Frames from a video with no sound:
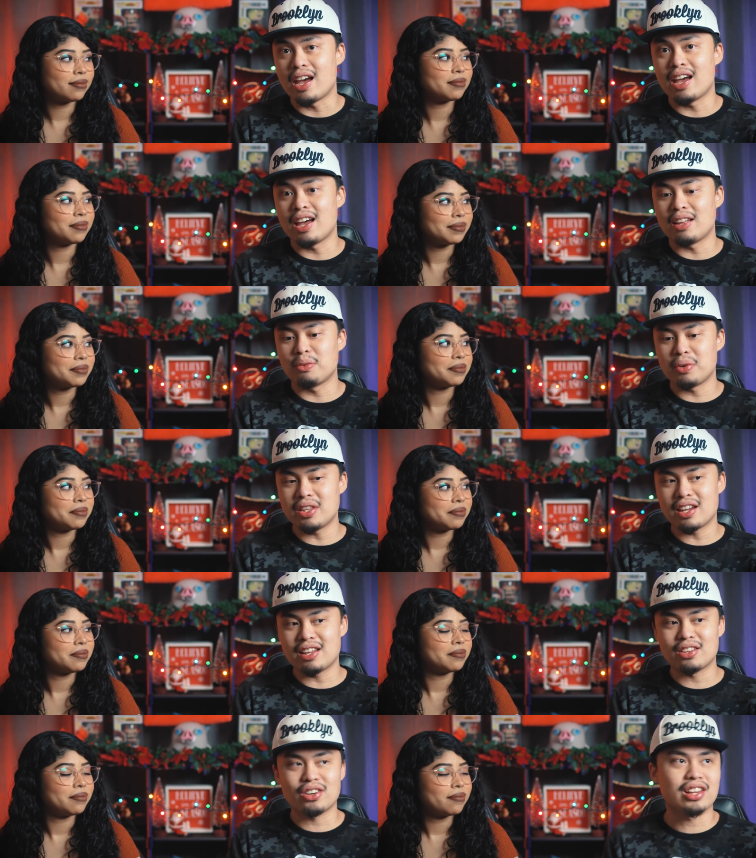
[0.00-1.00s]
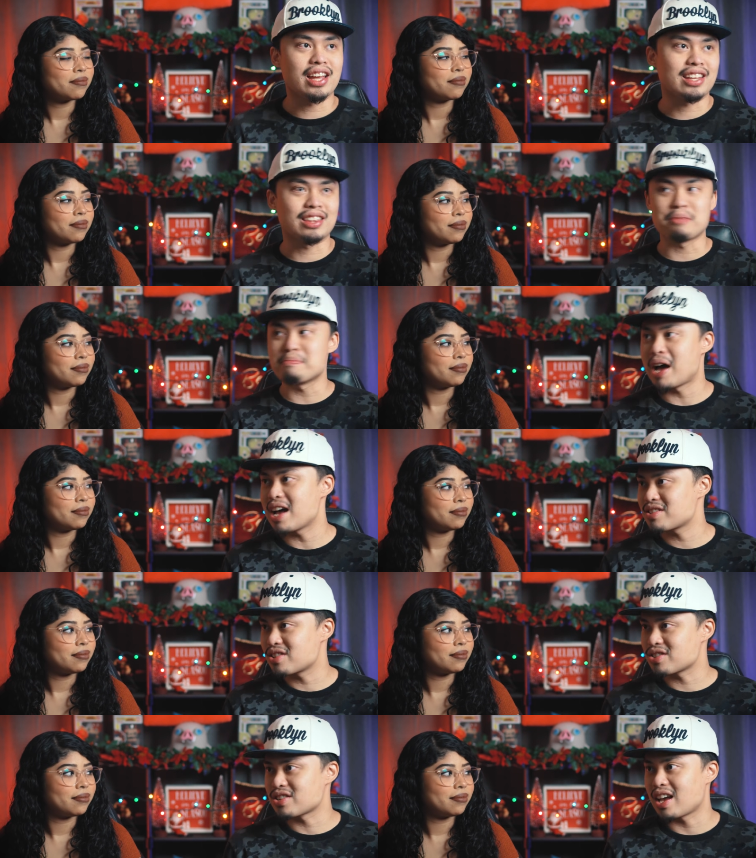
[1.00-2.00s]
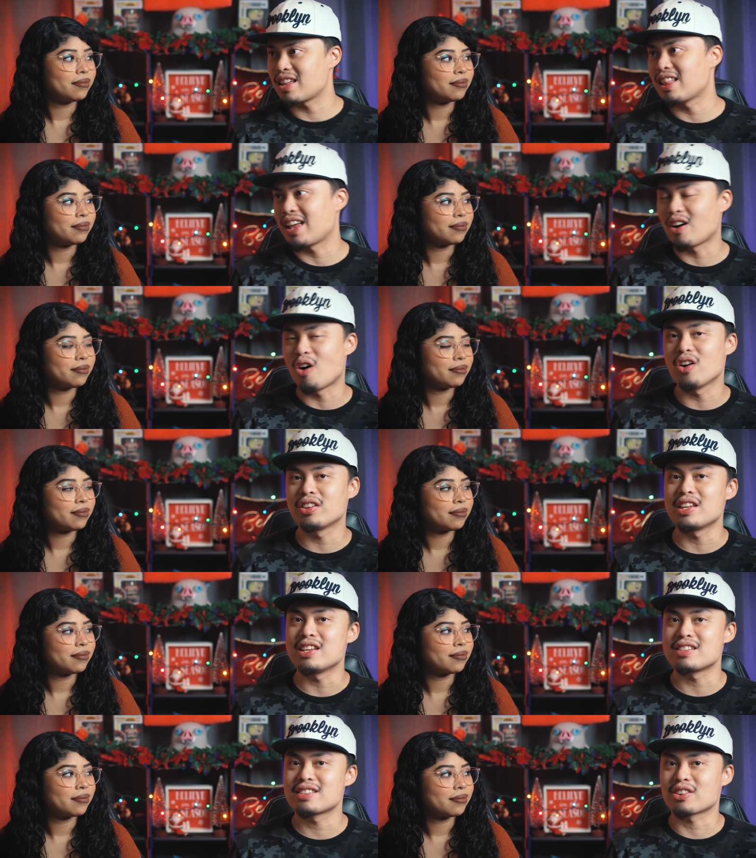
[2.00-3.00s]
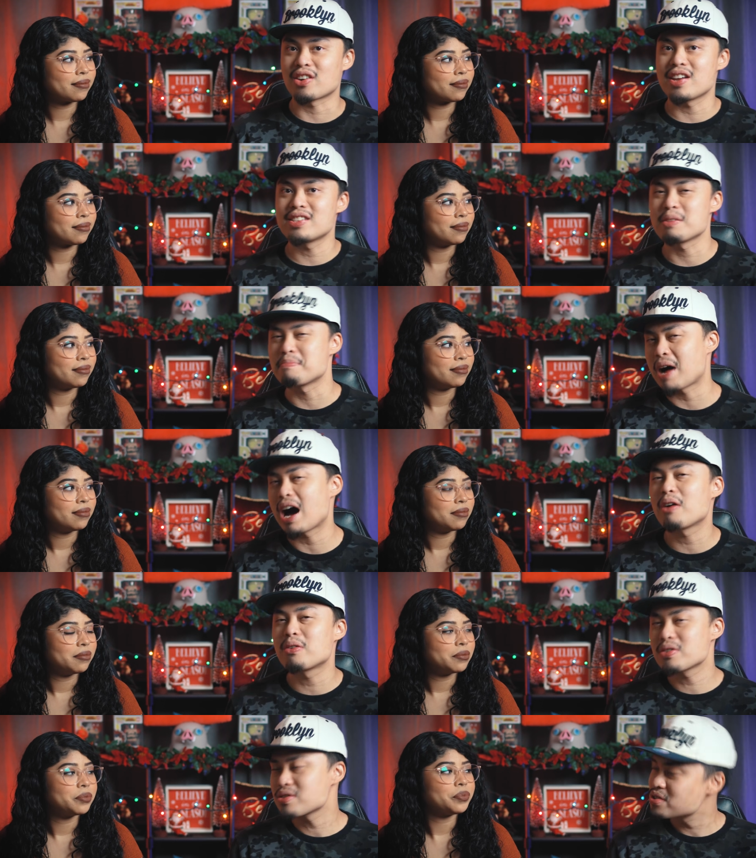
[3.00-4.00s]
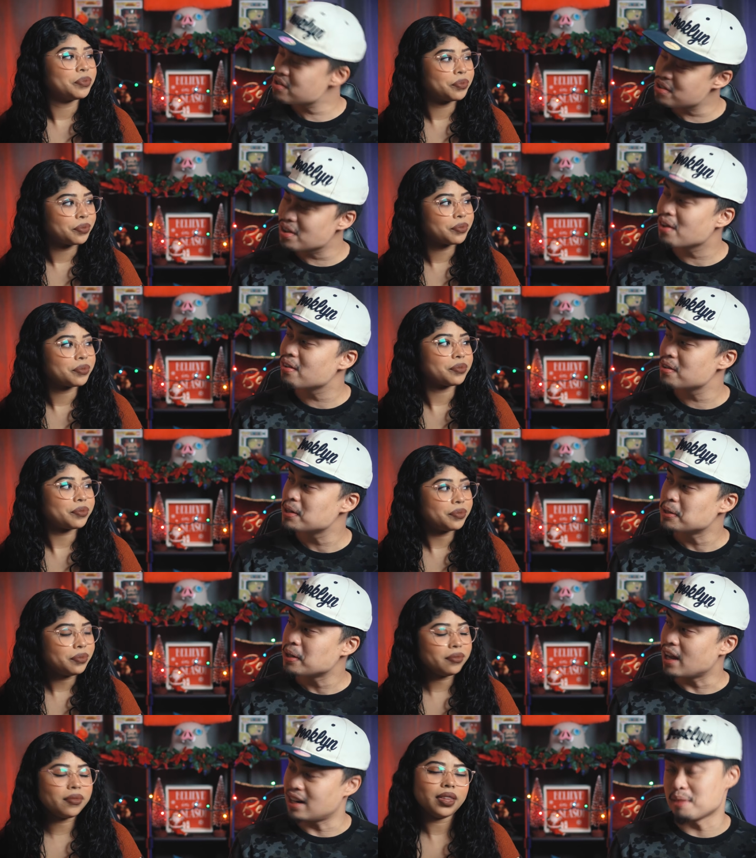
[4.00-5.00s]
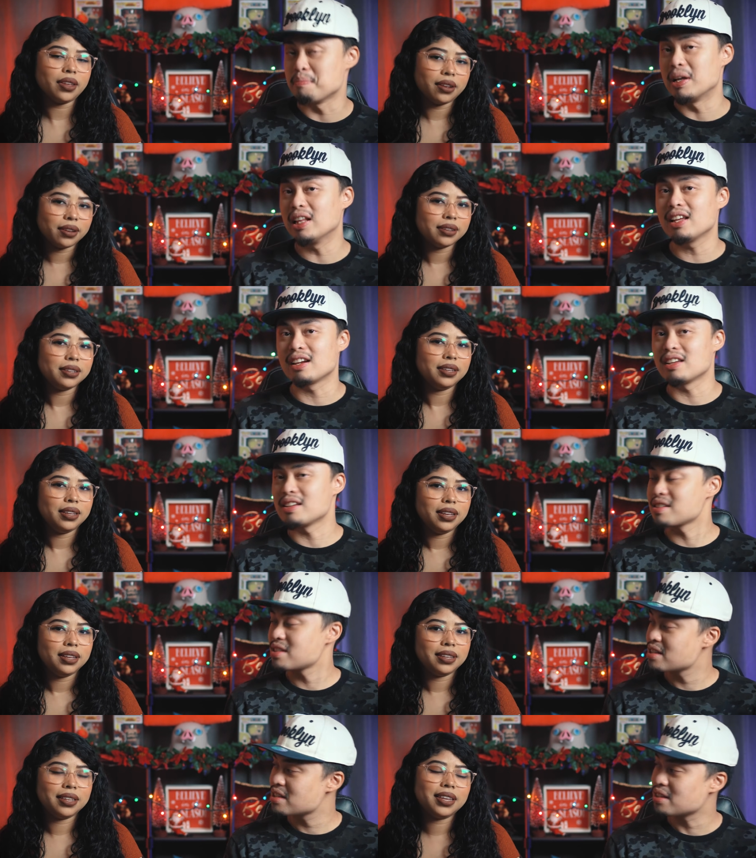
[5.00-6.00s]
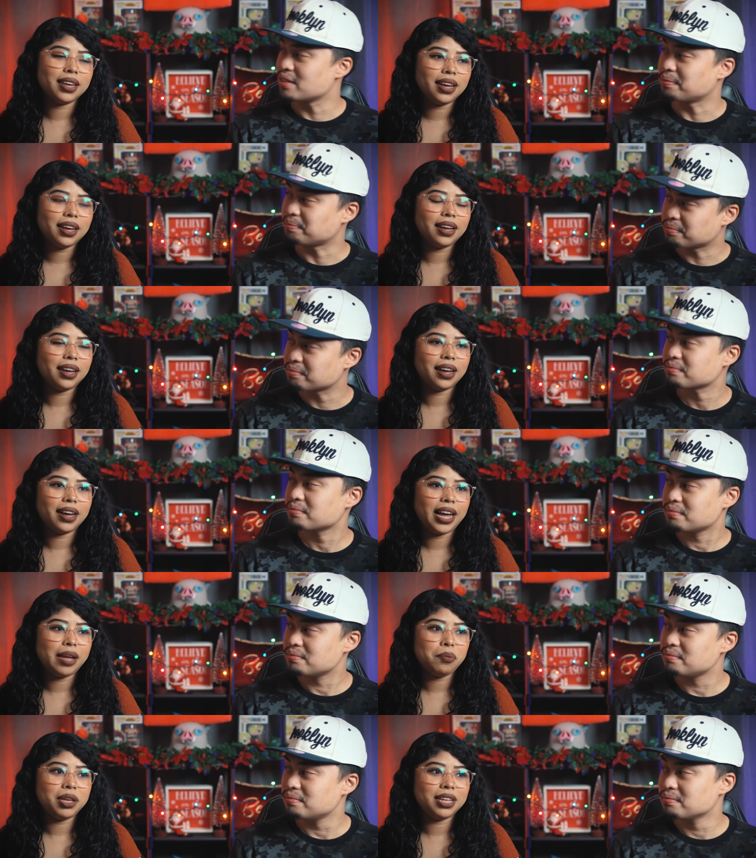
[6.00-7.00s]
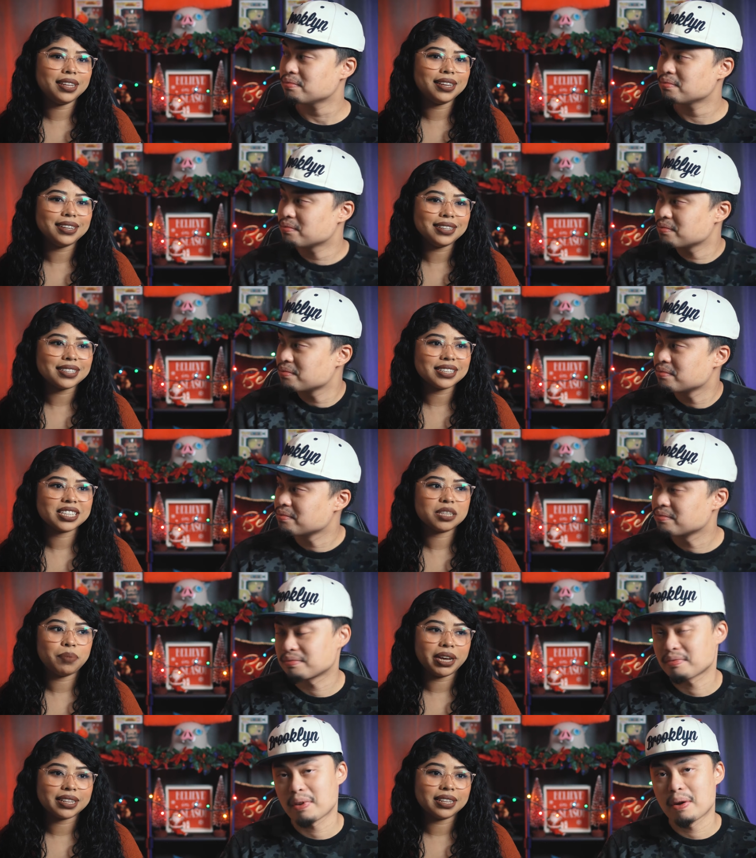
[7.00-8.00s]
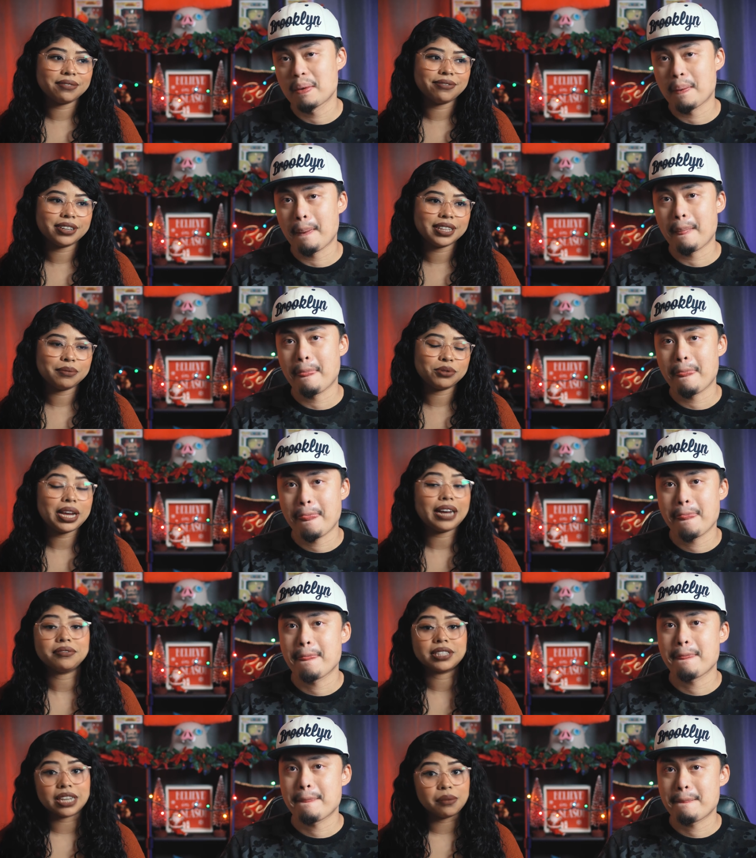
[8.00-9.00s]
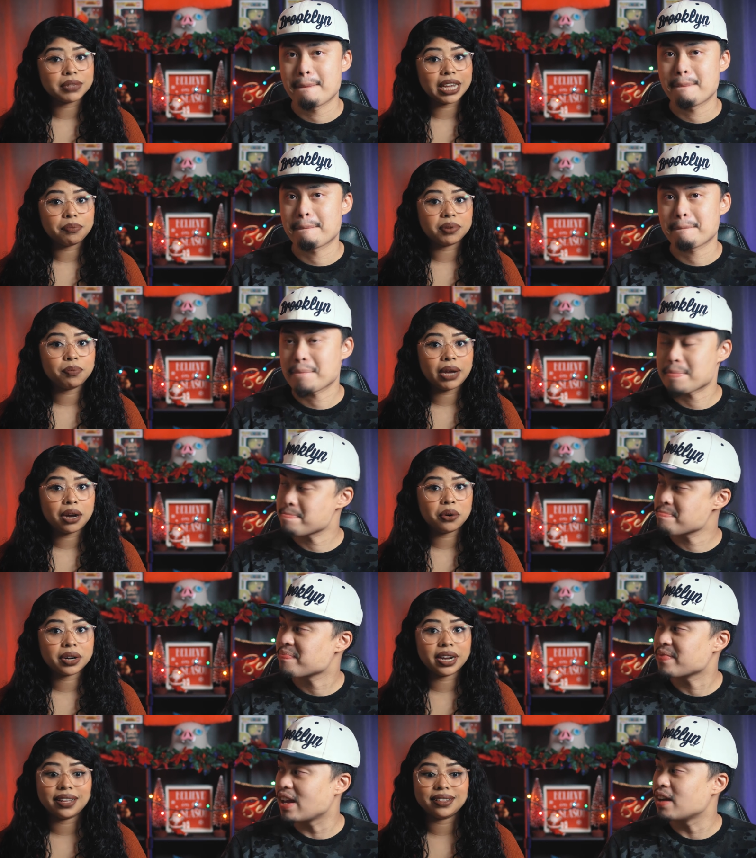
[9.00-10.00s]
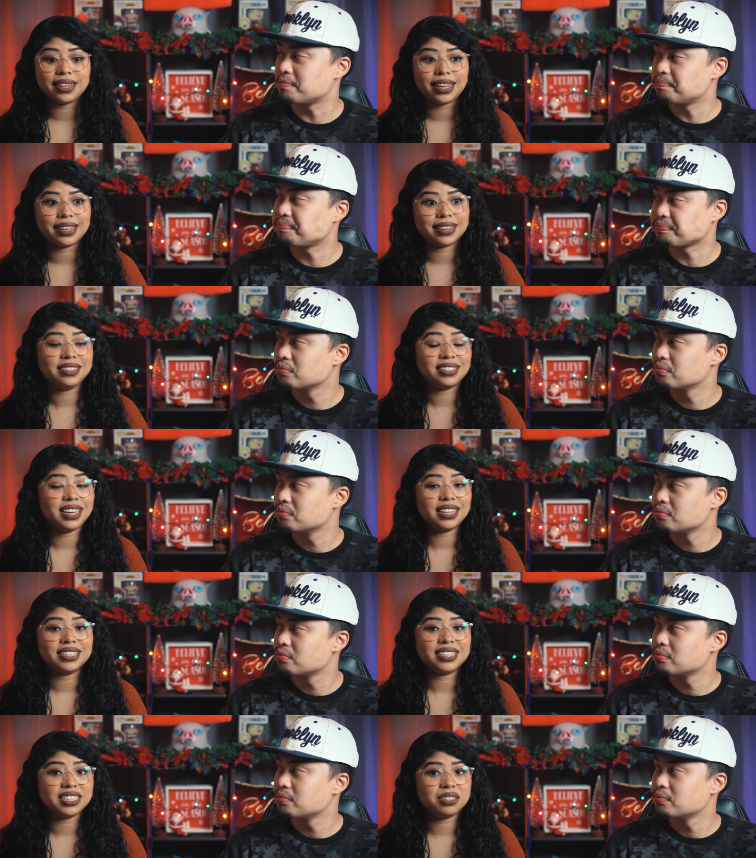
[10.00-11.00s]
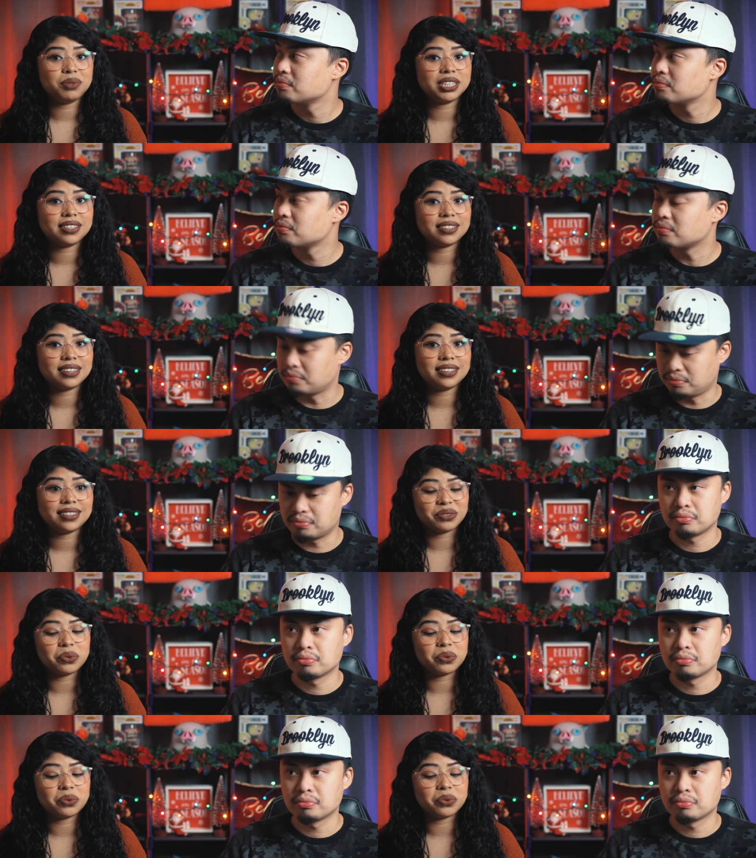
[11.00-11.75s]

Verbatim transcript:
Speaker 1: And we didn't know, like, the masters had, like, all these crazy powers, you know? and abilities.
Speaker 2: Yeah, I mean, it is expected for them to have some type of power and yeah. like intelligence because they